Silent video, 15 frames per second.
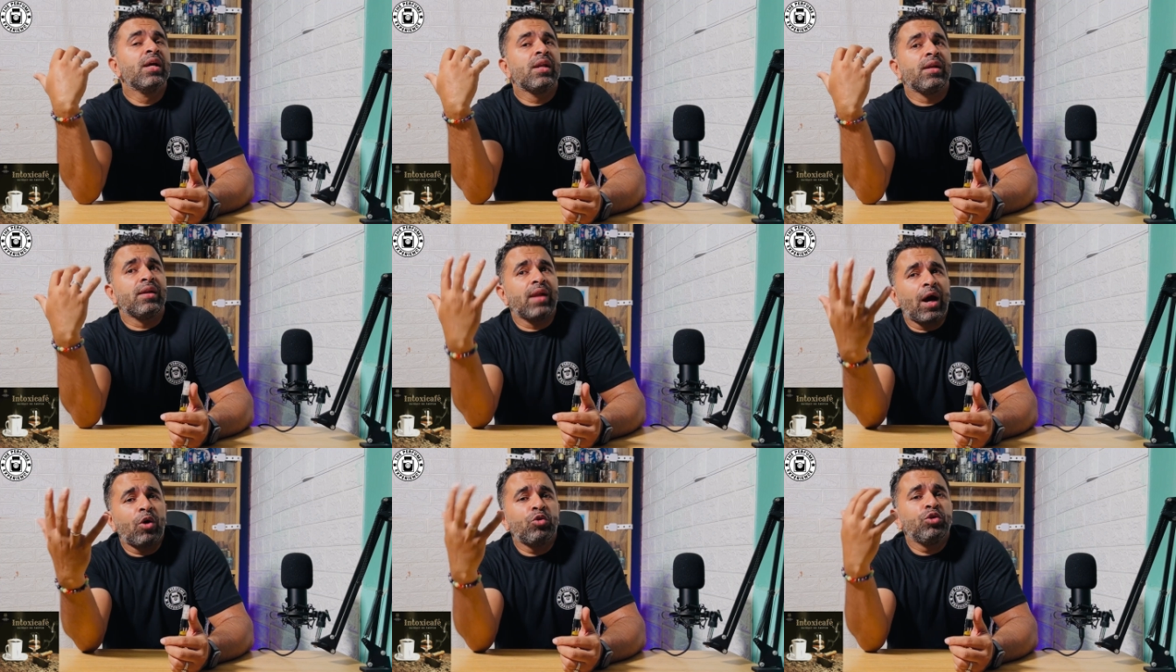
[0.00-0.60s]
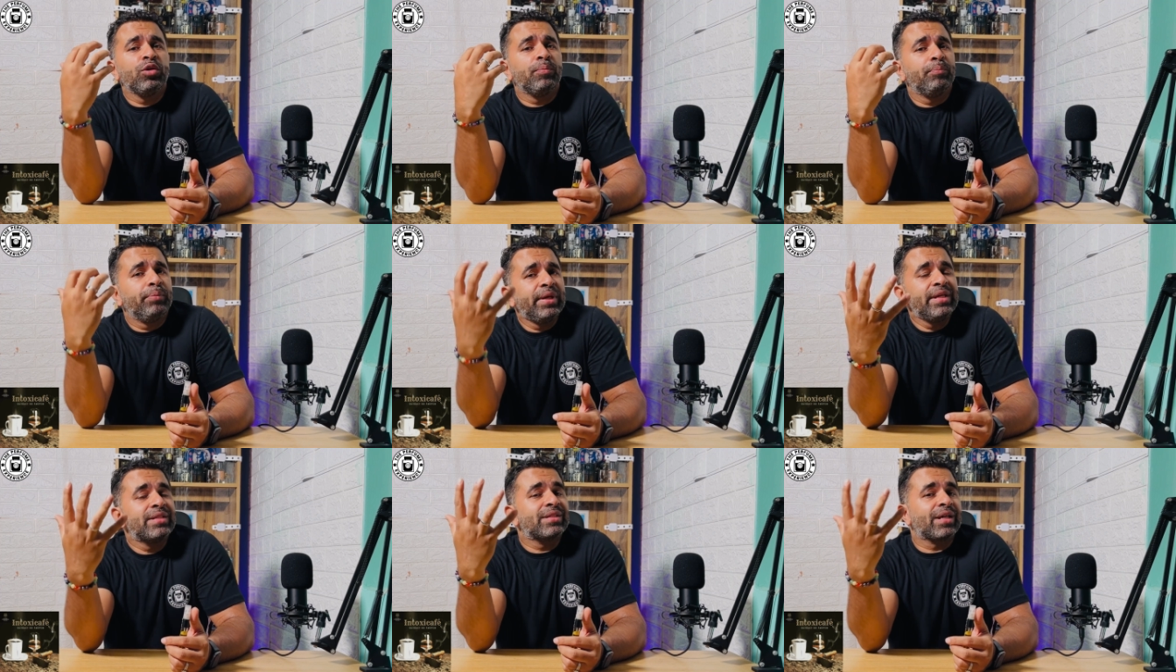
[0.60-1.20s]
loud
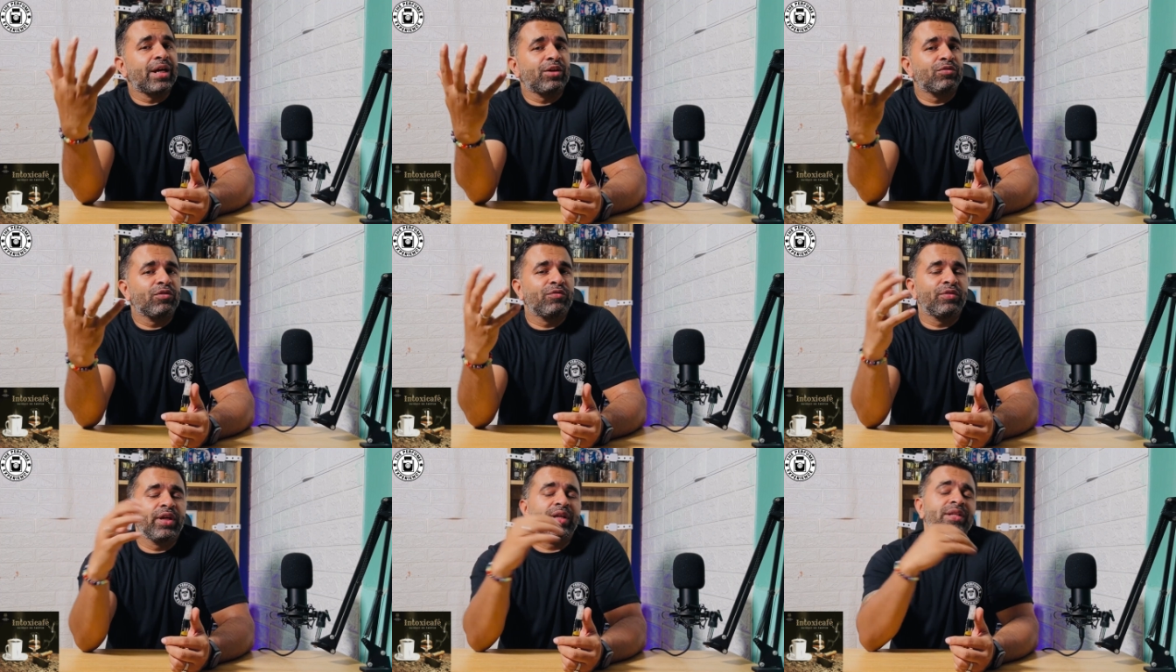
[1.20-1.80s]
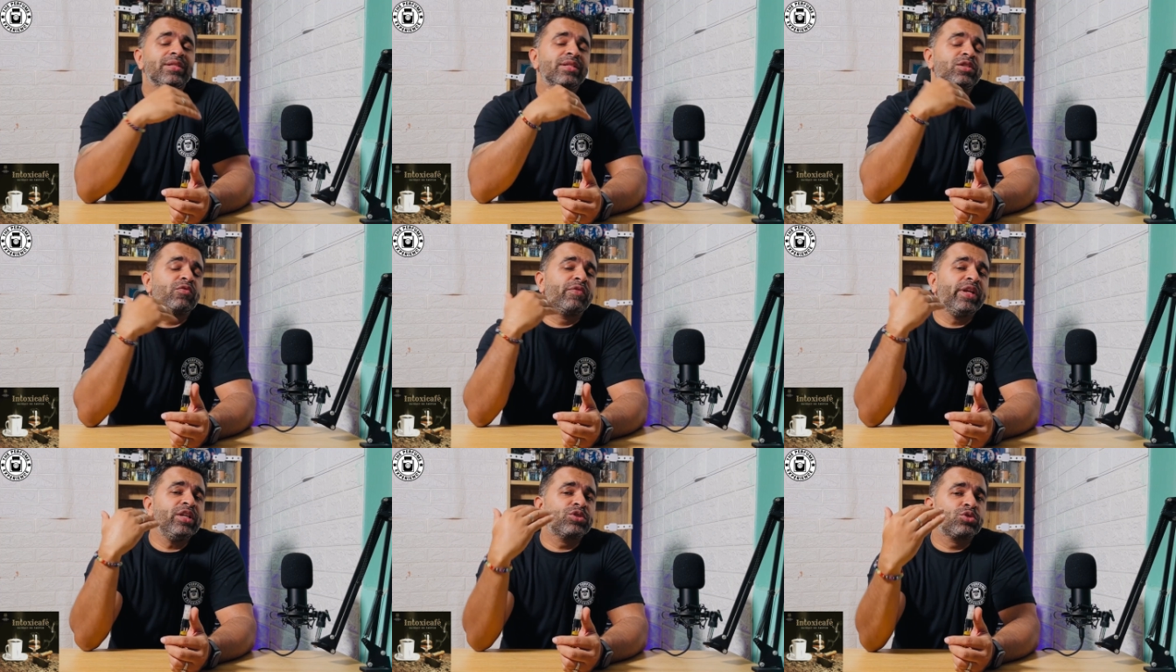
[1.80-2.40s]
beast kind of a fragrance. It's a
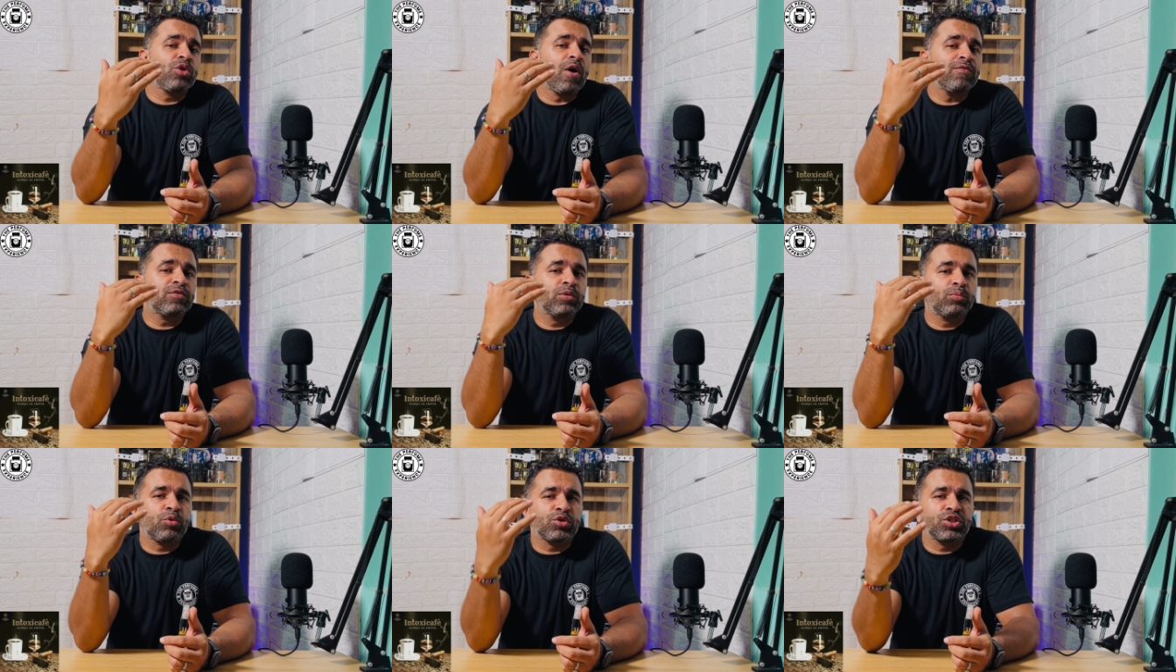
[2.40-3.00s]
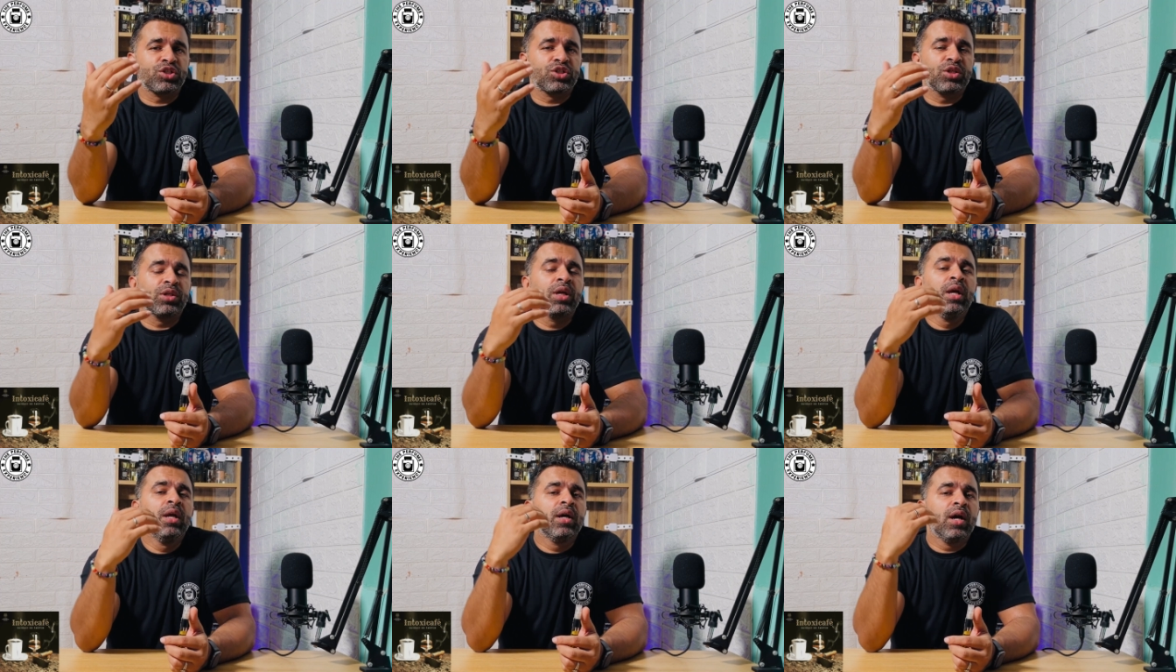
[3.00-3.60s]
very soft projection
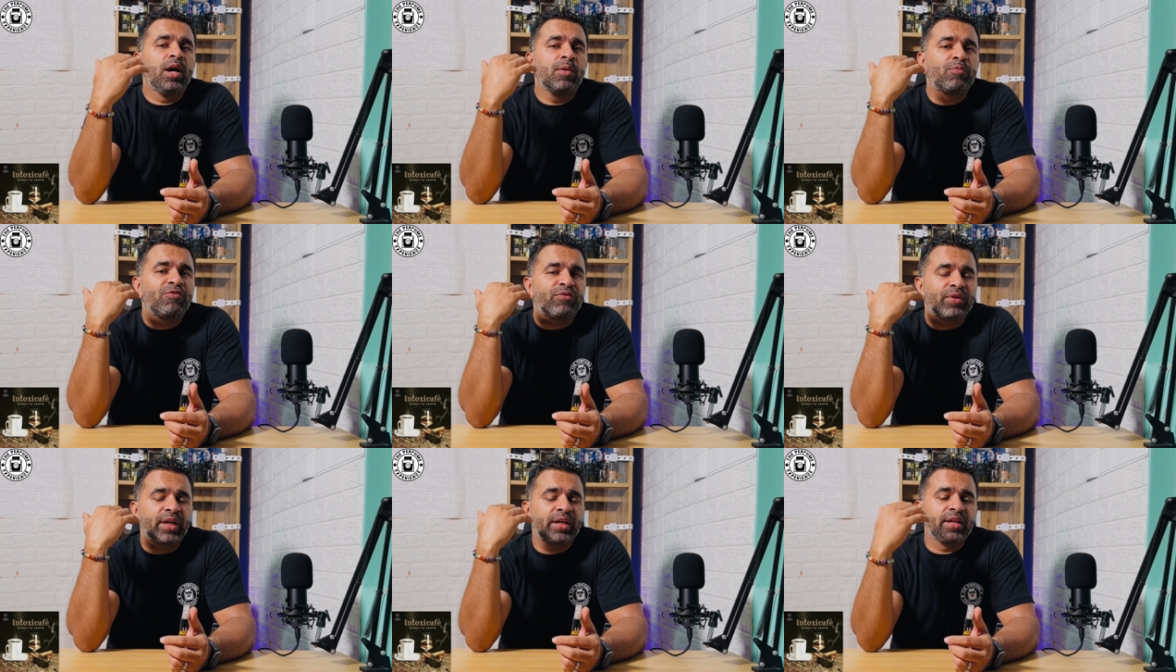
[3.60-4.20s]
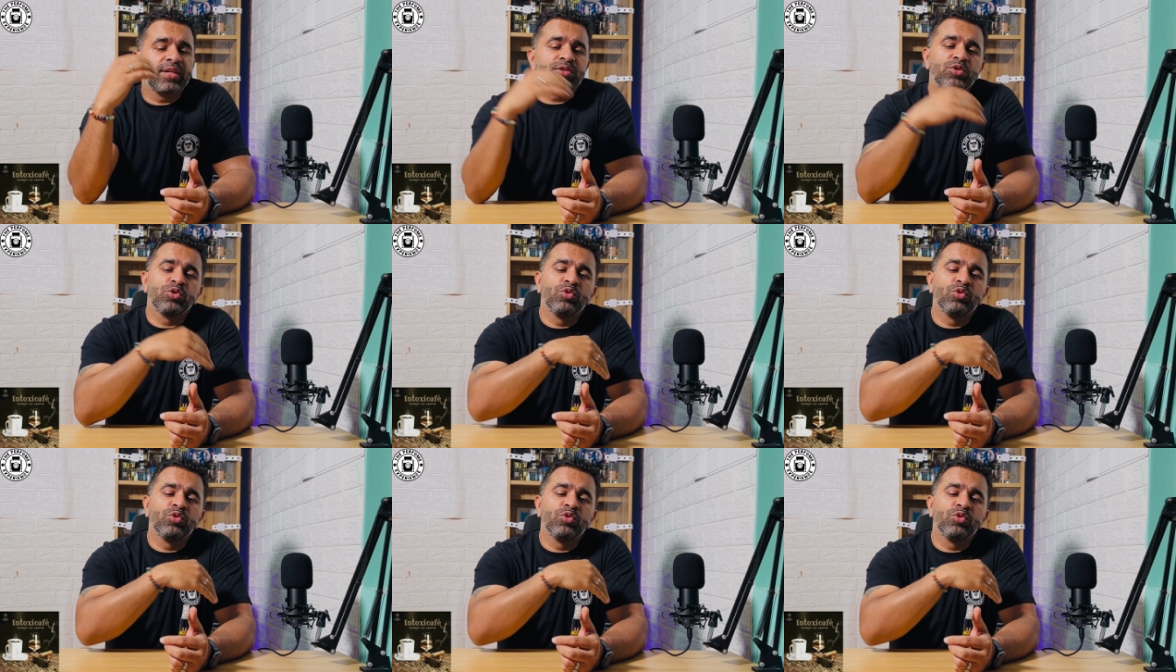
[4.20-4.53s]
fragrance.